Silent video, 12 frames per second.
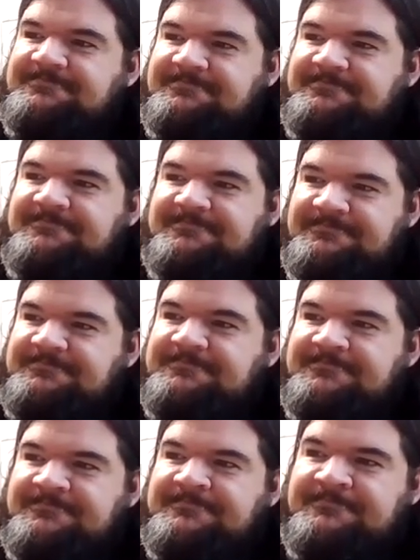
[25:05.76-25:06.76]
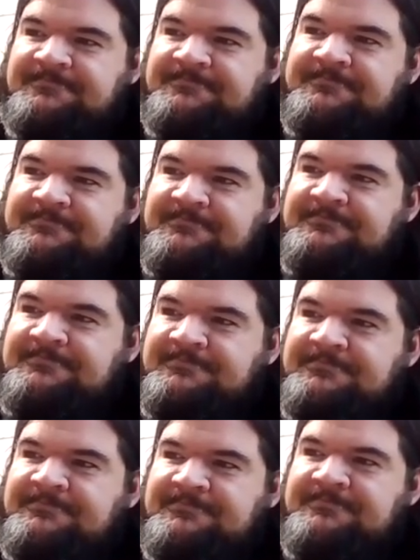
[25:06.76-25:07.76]

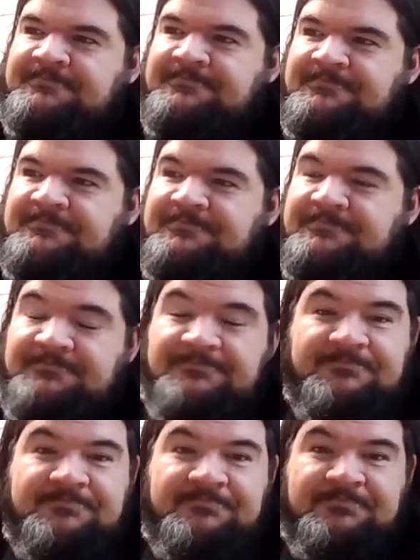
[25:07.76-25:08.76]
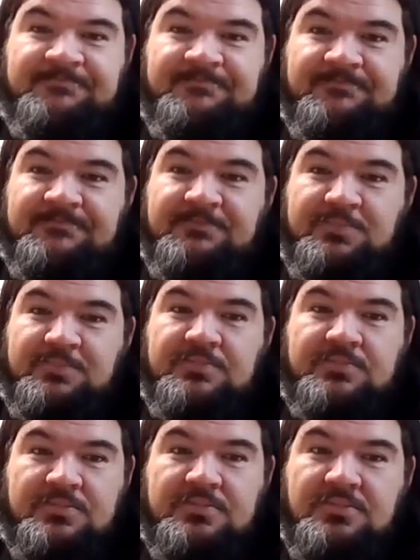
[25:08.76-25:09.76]

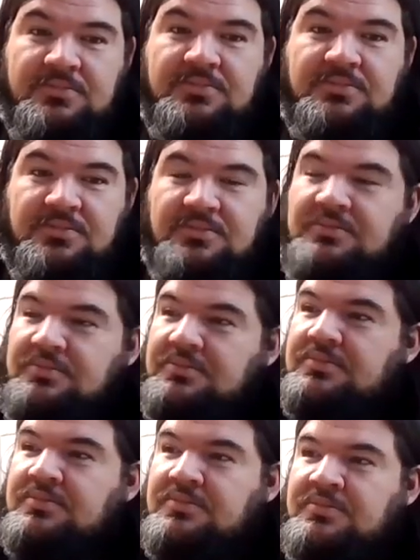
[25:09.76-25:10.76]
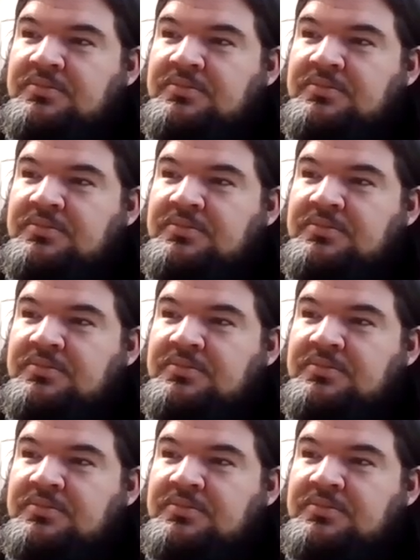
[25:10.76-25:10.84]
This person isn't speaking.